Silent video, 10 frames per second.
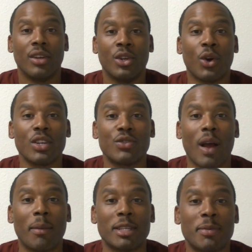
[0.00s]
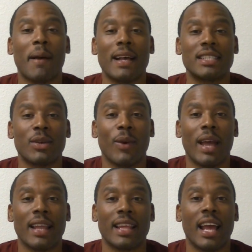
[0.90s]
Doris Roberts passed
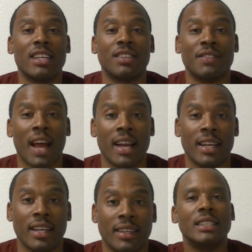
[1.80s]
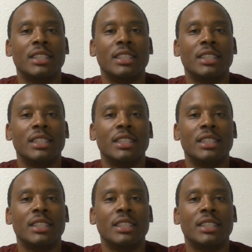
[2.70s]
away at the age of 90.